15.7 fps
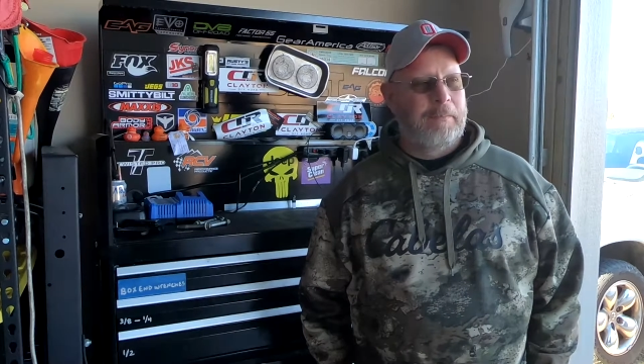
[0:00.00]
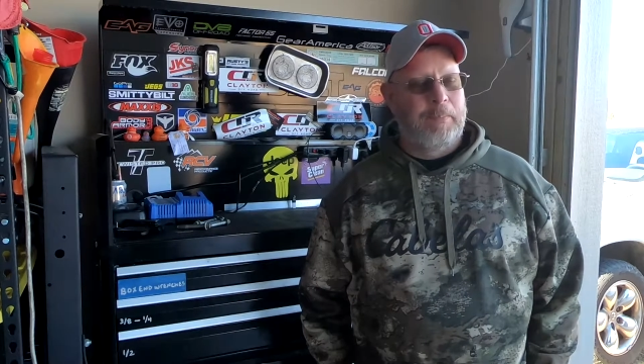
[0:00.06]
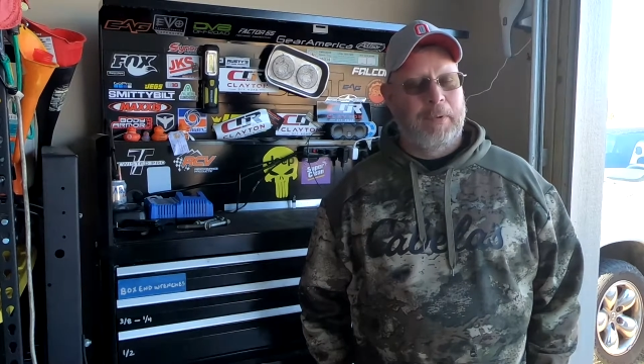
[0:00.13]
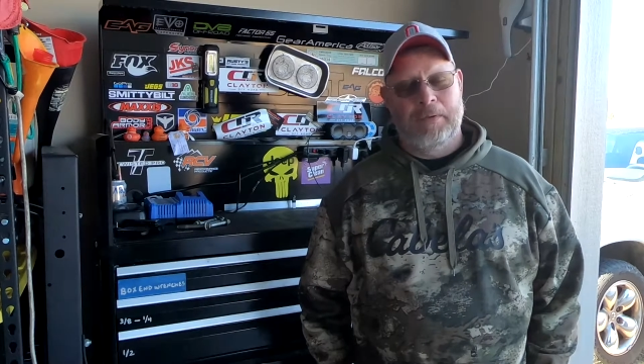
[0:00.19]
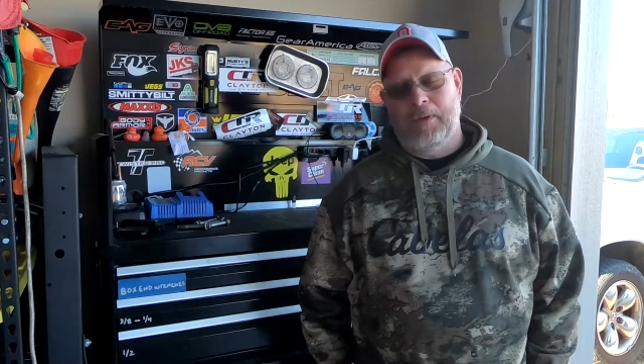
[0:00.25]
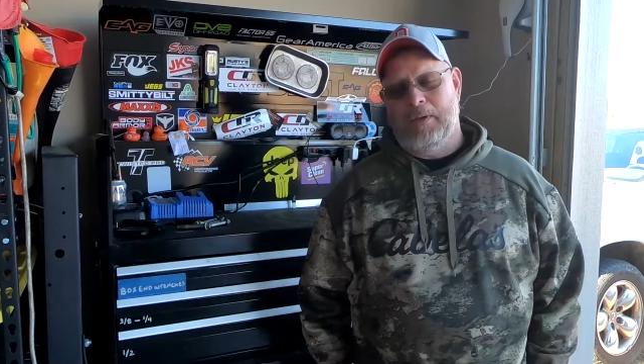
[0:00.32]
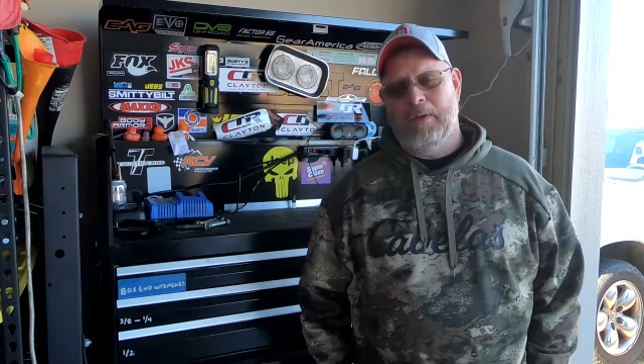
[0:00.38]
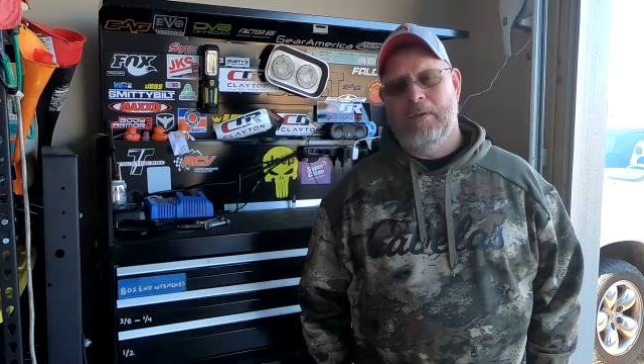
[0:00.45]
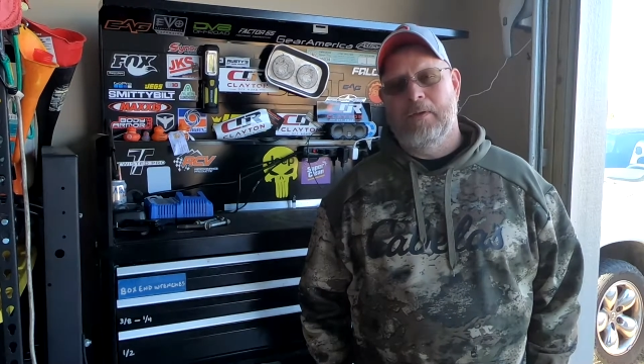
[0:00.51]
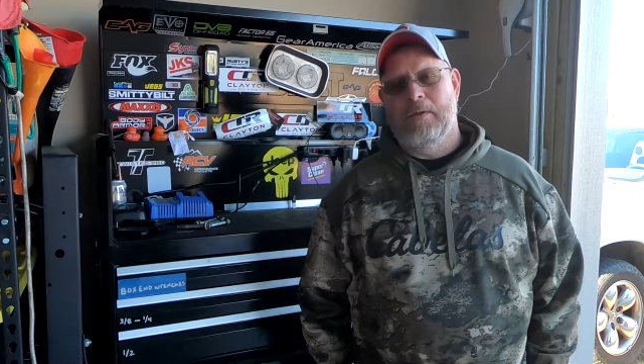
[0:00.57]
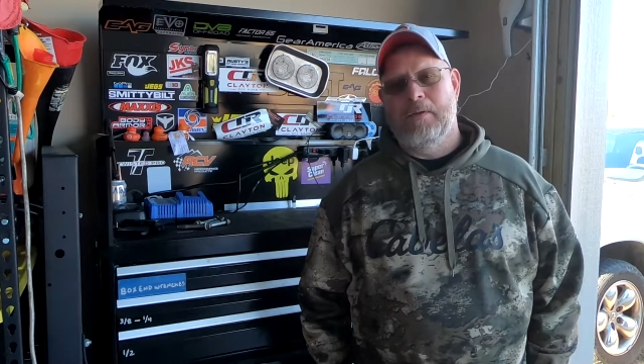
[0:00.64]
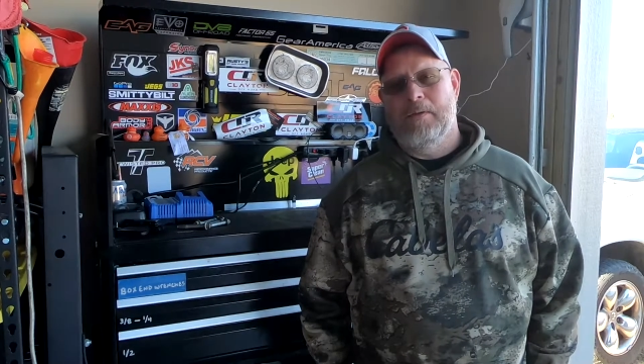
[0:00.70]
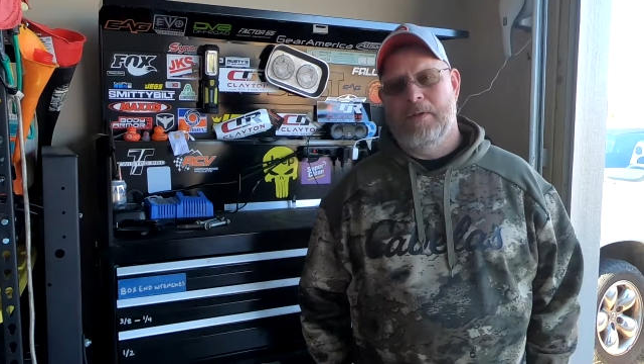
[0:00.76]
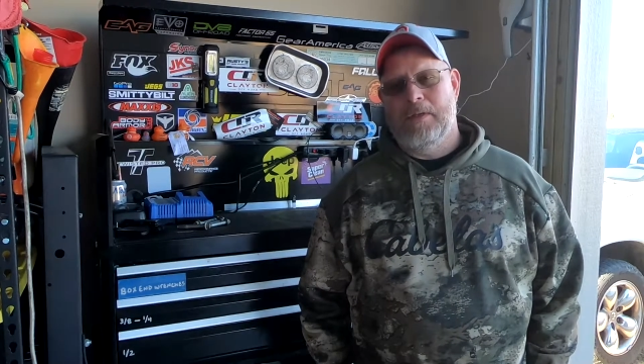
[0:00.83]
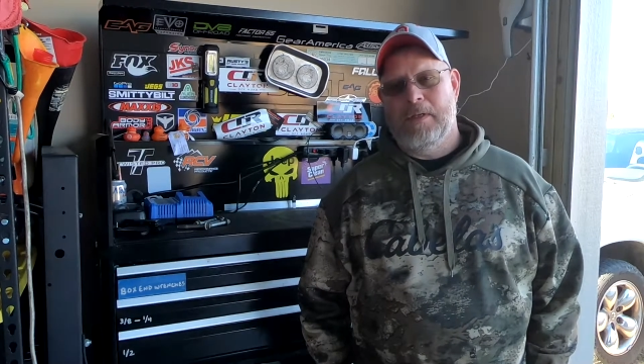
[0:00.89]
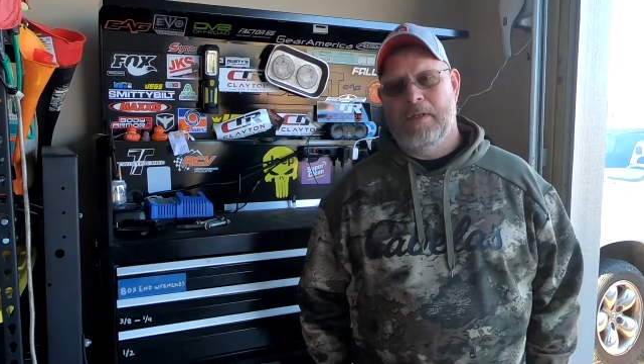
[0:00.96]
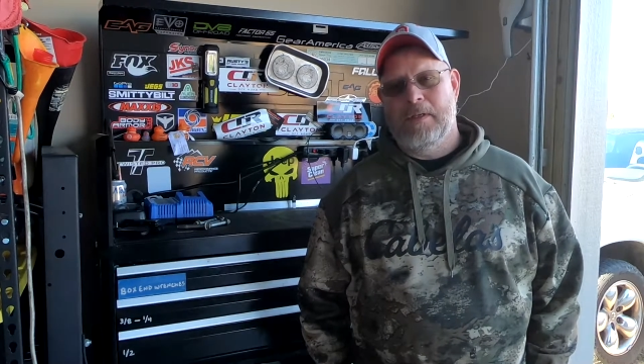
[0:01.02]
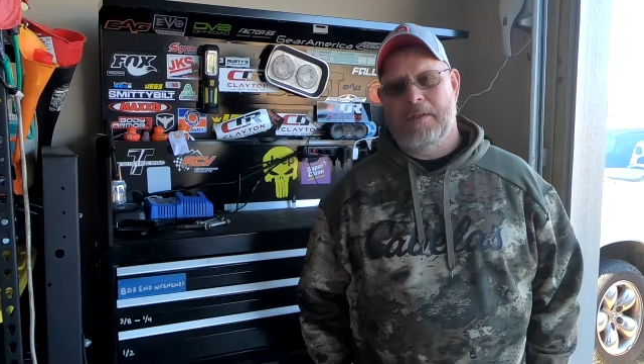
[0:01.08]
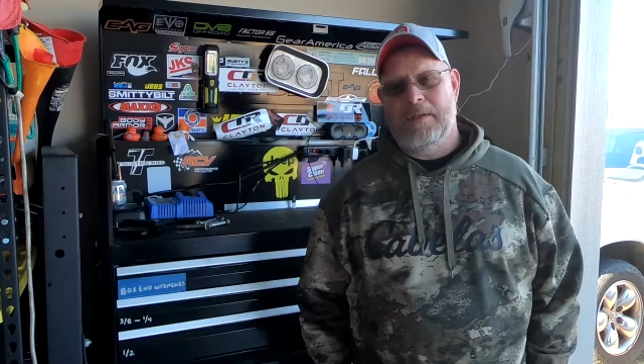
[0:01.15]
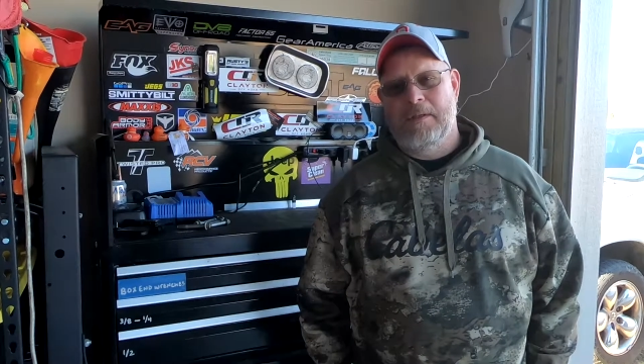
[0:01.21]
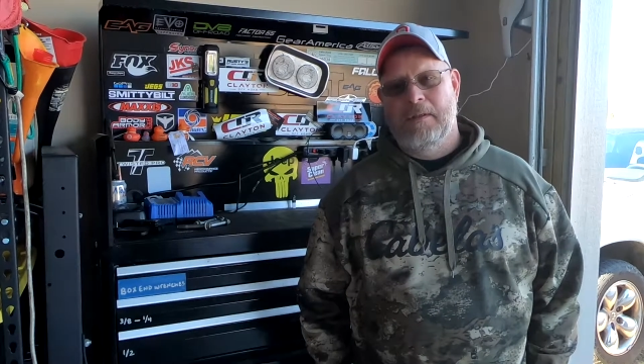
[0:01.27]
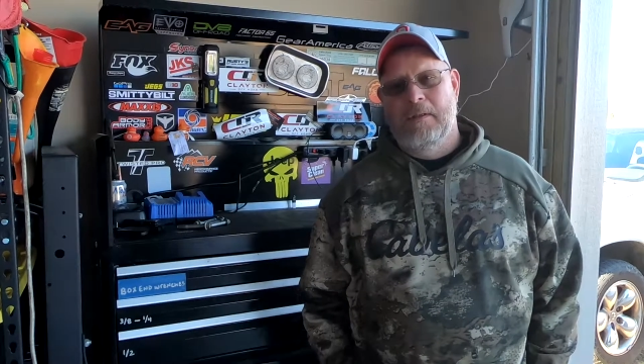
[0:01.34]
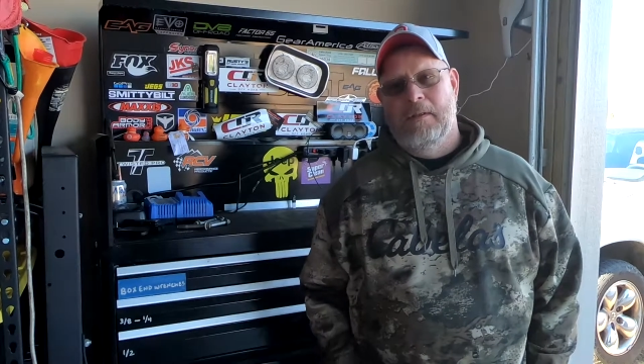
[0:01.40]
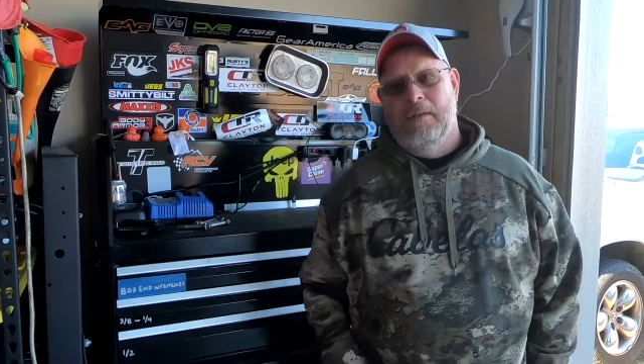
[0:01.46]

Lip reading: But the good news is